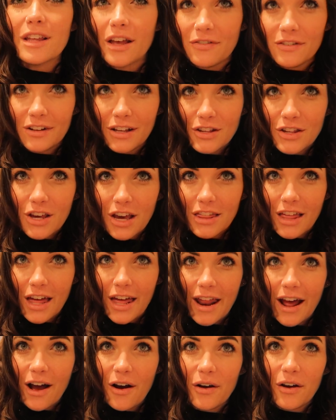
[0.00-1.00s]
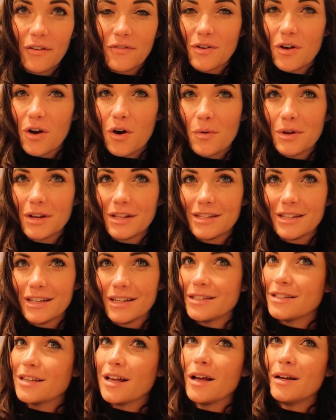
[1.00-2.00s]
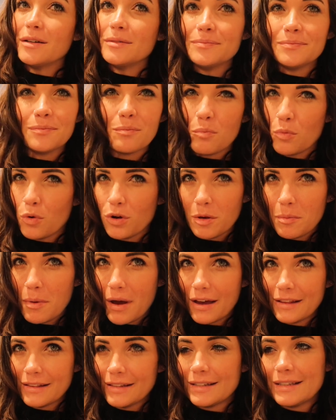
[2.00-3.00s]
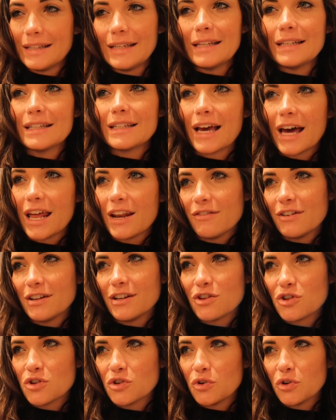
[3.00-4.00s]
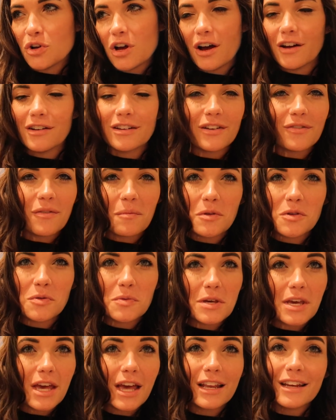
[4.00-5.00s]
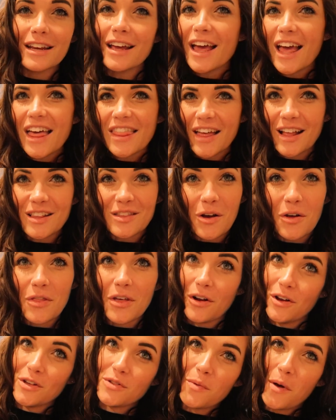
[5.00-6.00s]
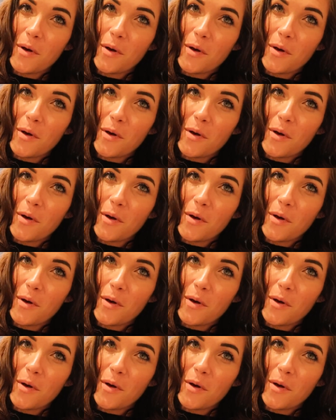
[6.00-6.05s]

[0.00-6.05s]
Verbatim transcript: Definitely check that out if y'all want to see some more like behind the scenes kind of additional content from this weekend. That's all there as